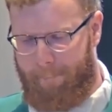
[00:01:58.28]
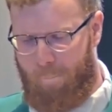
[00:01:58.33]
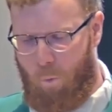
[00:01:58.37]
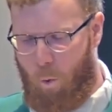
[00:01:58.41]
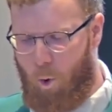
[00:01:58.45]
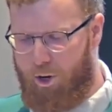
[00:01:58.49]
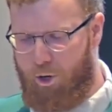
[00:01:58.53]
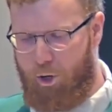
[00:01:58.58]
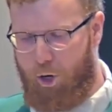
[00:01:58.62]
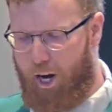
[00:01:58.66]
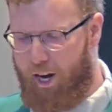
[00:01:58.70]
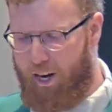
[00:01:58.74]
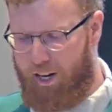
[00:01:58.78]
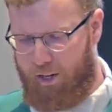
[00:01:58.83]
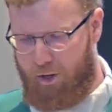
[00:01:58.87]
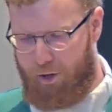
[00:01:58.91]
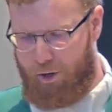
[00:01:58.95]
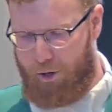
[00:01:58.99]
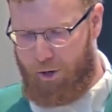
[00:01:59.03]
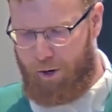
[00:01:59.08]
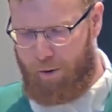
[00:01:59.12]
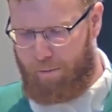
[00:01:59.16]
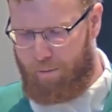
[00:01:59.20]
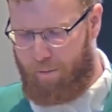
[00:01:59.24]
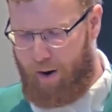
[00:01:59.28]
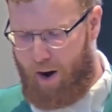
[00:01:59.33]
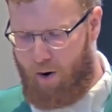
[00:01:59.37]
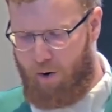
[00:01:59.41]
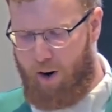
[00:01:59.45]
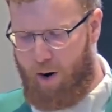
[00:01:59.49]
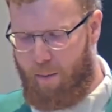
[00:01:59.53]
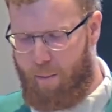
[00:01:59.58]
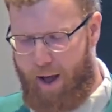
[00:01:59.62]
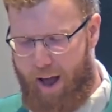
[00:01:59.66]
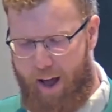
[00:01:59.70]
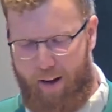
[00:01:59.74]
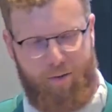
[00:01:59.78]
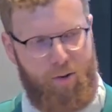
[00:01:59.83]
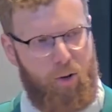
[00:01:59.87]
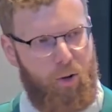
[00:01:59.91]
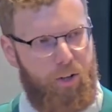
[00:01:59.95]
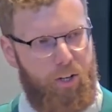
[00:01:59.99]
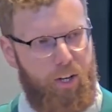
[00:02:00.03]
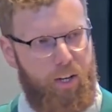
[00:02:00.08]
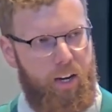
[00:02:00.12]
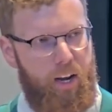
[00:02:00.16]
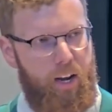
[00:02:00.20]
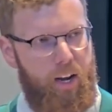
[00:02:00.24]
What changed? How come after
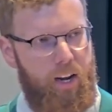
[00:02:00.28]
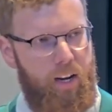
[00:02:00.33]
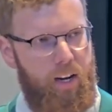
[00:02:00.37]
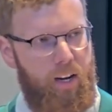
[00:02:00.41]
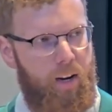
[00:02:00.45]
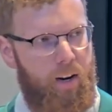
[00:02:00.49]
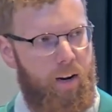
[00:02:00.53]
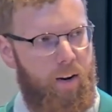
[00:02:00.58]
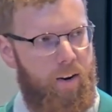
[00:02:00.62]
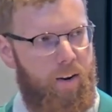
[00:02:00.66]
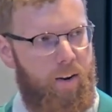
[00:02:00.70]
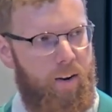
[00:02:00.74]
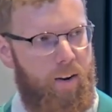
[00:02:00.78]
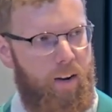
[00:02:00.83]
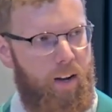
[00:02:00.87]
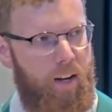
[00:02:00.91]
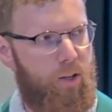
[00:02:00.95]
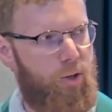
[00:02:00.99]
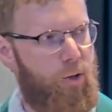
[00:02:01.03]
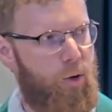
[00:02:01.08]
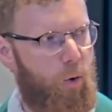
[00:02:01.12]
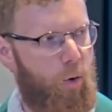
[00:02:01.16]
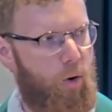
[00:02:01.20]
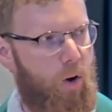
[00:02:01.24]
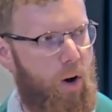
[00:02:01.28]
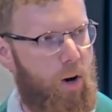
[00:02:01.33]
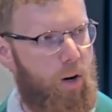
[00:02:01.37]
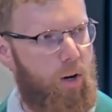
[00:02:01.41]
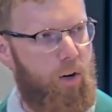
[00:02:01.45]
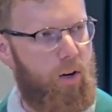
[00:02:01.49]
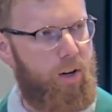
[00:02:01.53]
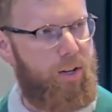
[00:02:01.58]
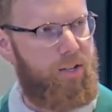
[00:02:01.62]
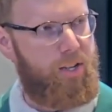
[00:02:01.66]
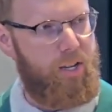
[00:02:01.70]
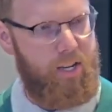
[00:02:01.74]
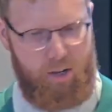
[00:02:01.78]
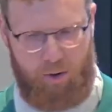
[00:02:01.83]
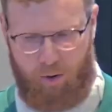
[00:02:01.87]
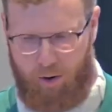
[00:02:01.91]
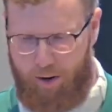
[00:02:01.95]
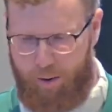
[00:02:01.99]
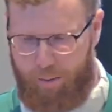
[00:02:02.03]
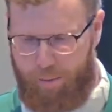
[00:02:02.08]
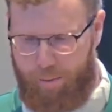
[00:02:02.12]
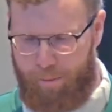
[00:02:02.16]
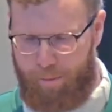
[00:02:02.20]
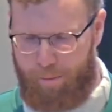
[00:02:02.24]
today, it's no longer a
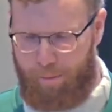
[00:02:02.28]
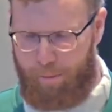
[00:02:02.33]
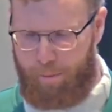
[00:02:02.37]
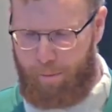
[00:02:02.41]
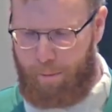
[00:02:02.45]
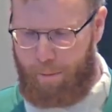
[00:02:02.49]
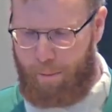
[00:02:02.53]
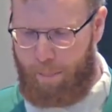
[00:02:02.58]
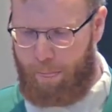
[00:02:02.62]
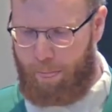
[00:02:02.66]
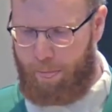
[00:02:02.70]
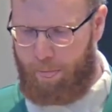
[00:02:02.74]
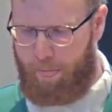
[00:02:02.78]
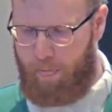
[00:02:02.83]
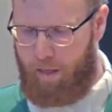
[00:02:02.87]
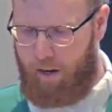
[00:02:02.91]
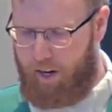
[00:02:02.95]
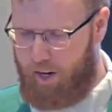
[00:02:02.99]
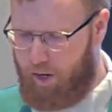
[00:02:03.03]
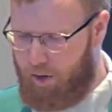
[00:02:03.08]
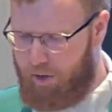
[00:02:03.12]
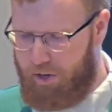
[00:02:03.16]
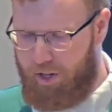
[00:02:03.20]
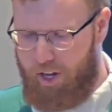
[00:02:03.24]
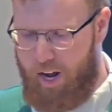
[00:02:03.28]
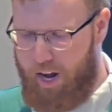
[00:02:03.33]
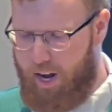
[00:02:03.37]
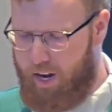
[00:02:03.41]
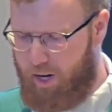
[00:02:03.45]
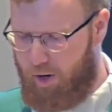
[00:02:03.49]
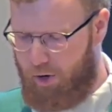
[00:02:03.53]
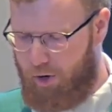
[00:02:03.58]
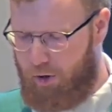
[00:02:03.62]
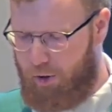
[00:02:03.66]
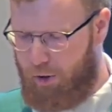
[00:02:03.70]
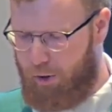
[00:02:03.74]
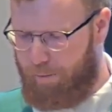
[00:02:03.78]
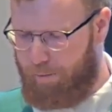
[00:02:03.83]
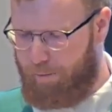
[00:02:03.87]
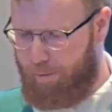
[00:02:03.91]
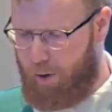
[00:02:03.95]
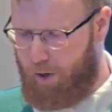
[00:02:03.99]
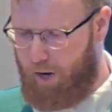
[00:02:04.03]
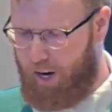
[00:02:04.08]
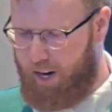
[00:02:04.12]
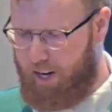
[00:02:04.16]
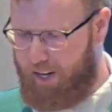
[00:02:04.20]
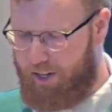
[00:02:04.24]
secret? Here's the hinge,
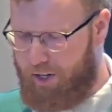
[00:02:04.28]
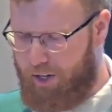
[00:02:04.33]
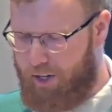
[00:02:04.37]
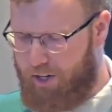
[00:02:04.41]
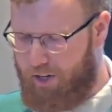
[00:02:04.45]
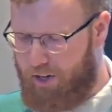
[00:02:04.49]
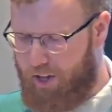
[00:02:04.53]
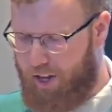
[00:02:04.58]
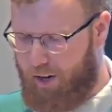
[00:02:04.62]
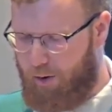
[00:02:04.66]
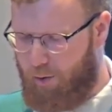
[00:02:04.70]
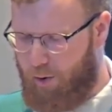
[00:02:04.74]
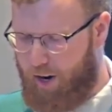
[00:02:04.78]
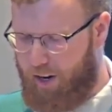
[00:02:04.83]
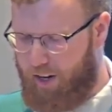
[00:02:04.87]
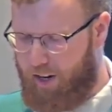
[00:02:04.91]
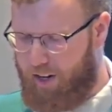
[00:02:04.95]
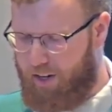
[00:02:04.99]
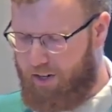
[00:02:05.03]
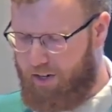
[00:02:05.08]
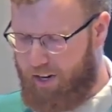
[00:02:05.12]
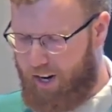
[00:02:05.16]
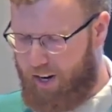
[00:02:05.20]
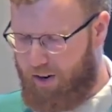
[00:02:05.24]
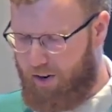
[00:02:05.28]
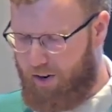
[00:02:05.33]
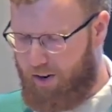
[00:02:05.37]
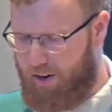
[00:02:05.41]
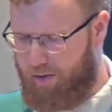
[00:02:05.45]
okay? It's this thing right in the center